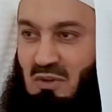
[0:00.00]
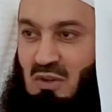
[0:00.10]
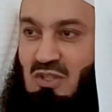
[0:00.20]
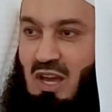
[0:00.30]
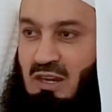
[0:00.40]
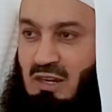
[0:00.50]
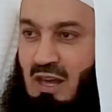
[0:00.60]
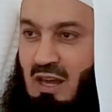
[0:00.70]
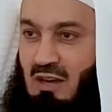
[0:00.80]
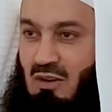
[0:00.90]
because
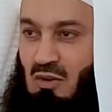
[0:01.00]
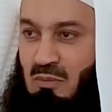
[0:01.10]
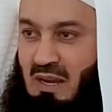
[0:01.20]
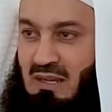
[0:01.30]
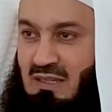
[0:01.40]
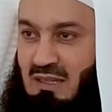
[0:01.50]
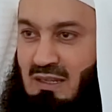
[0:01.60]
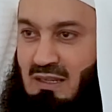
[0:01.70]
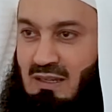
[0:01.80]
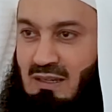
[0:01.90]
Allah Almighty
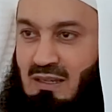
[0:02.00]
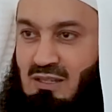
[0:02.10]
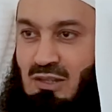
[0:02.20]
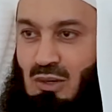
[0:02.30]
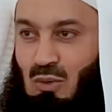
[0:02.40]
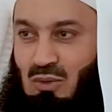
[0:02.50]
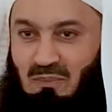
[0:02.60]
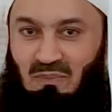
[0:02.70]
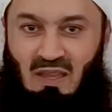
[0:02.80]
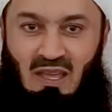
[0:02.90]
is the Lord.
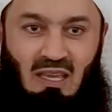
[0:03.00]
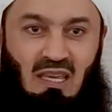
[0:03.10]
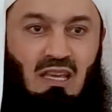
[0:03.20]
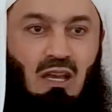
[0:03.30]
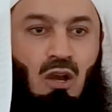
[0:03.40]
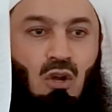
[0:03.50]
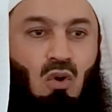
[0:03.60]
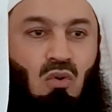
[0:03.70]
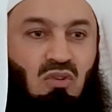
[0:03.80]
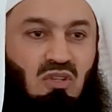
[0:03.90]
He
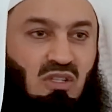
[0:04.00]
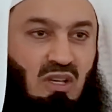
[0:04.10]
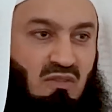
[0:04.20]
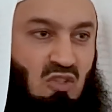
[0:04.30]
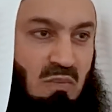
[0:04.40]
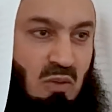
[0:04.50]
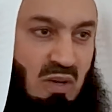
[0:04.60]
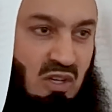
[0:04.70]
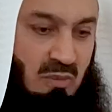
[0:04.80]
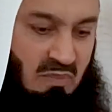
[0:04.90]
alone deserves to be
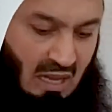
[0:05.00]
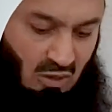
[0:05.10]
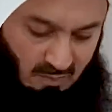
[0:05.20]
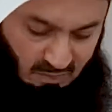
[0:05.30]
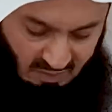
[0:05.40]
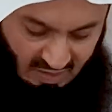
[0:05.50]
worshipped. Now,